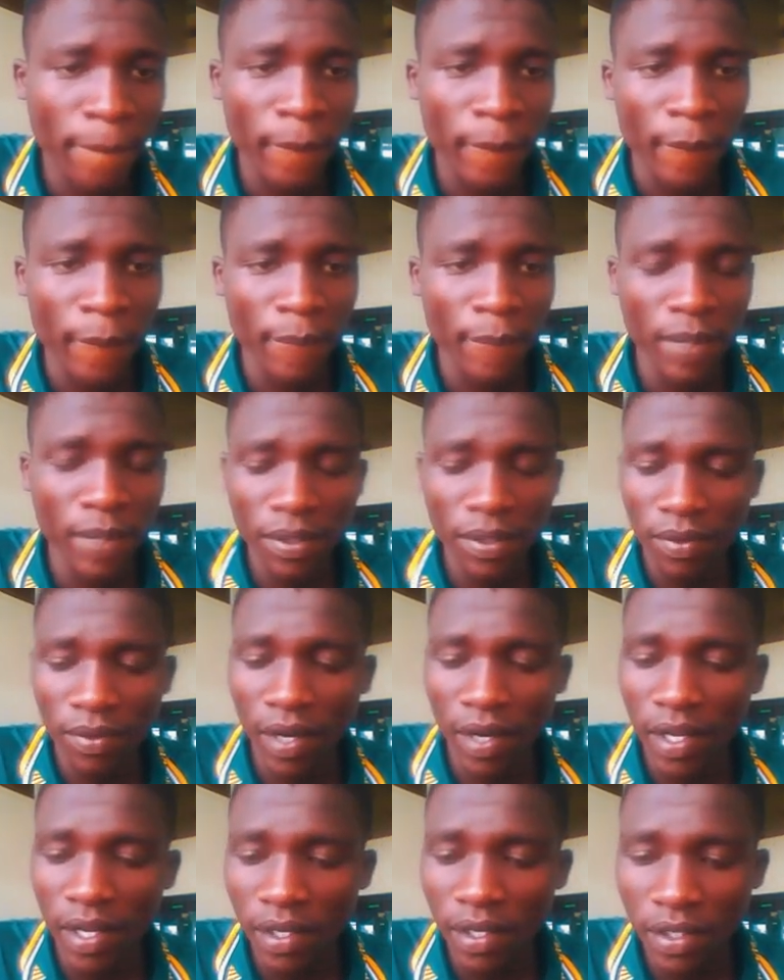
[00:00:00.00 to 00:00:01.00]

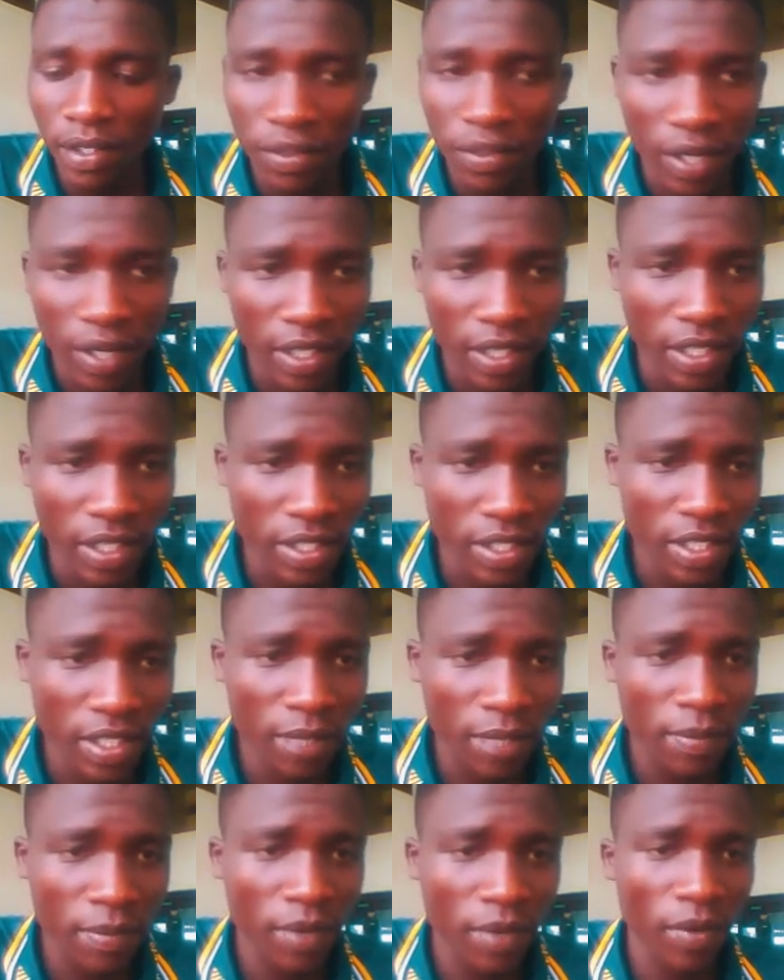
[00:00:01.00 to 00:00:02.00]
Meanwhile, you can just type a
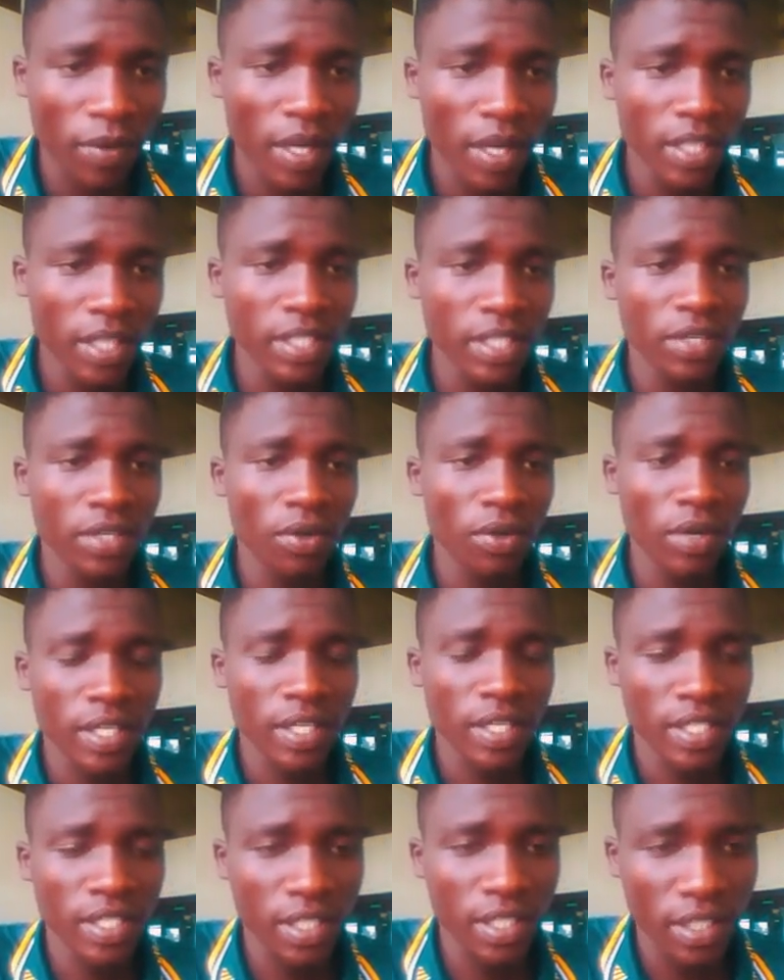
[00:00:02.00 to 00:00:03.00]
word or a
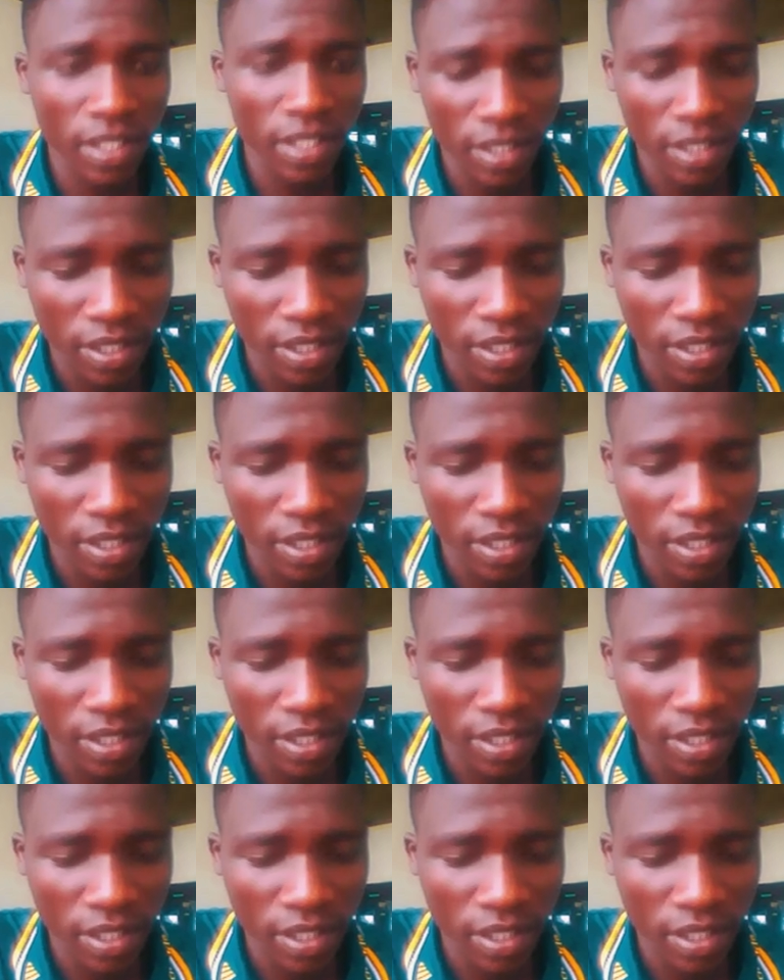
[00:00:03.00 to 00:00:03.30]
sentence.